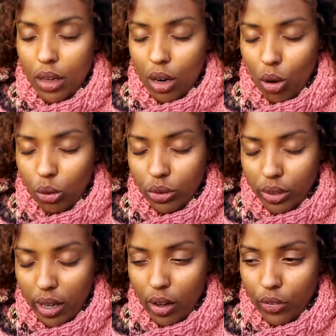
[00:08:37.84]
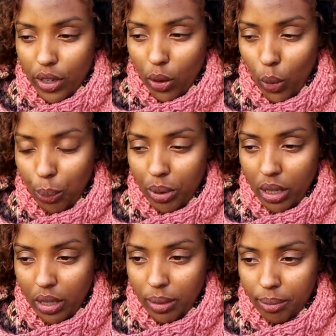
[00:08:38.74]
in our own self, in our own
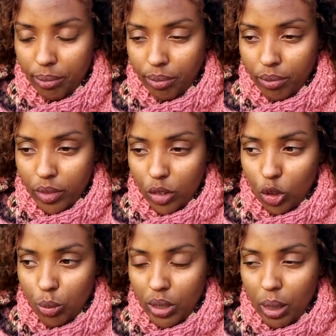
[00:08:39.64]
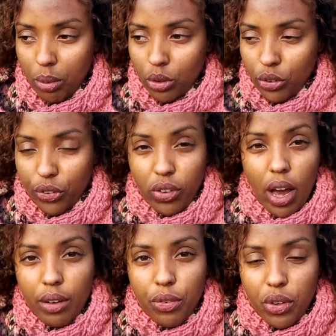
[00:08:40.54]
being, to be able to
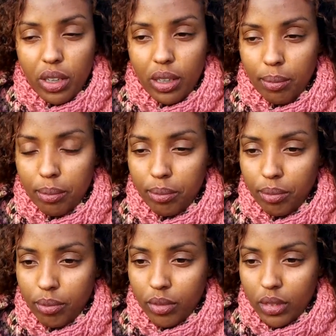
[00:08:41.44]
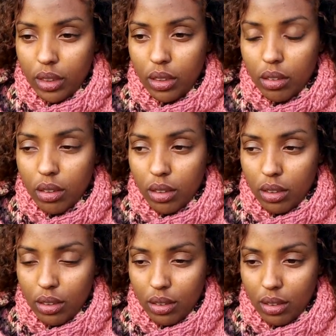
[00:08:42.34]
fly free
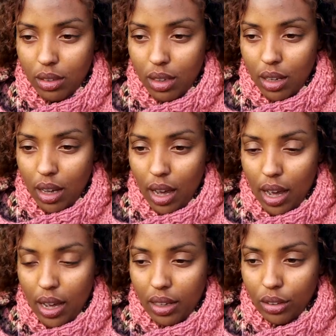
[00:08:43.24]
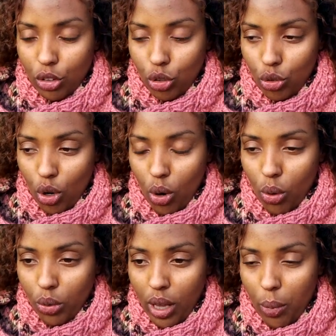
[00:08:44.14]
easily, and to
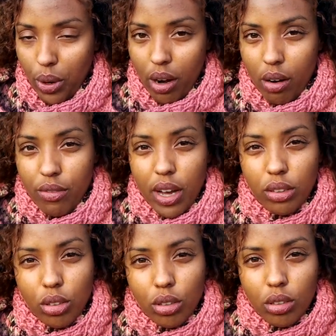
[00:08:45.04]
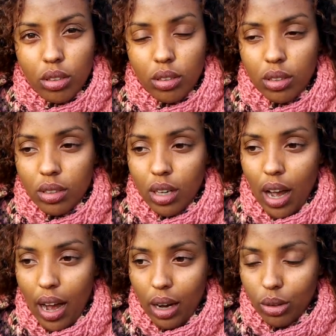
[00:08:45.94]
know that we are a vessel
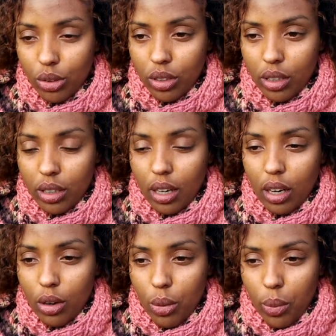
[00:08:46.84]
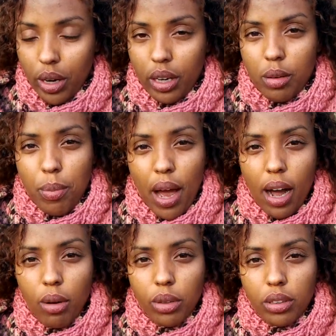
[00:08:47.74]
housing a great
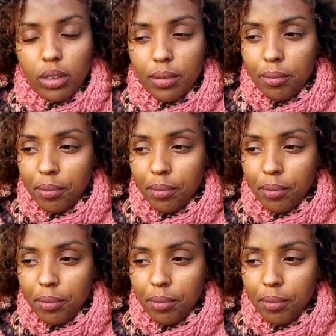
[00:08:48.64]
power.